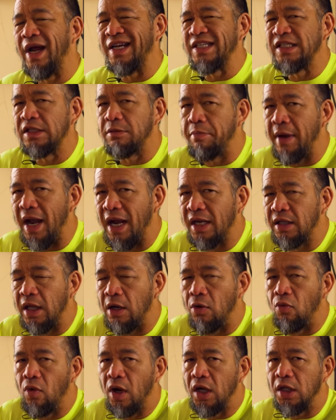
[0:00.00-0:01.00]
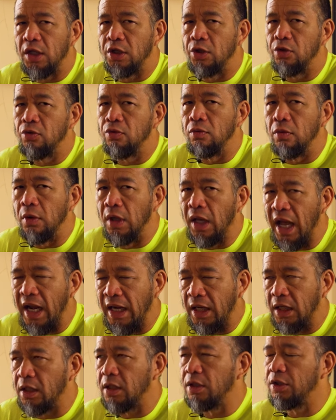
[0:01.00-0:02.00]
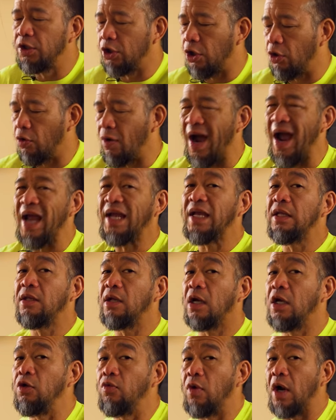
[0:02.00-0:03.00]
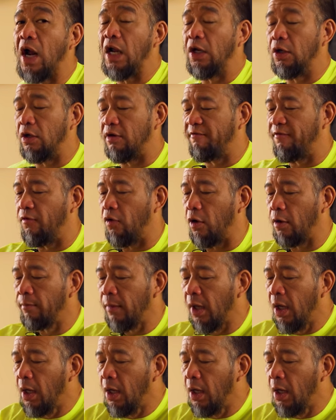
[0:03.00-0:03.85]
expect and what you like. So I can tell you what I look for.